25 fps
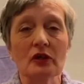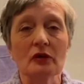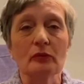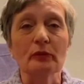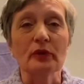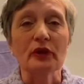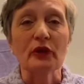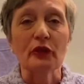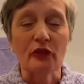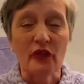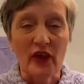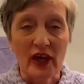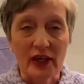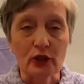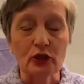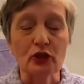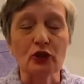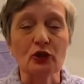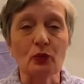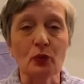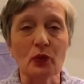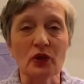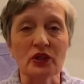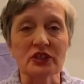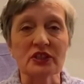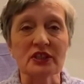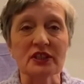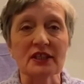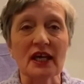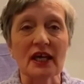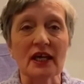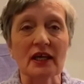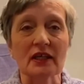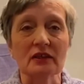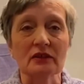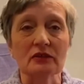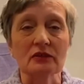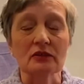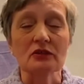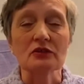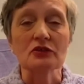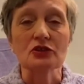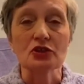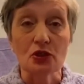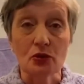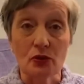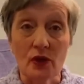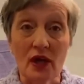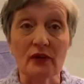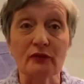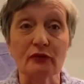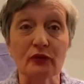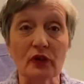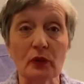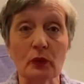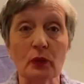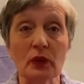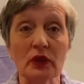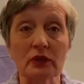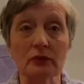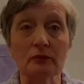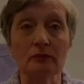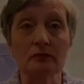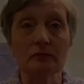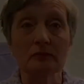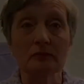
But thank you once again to everyone.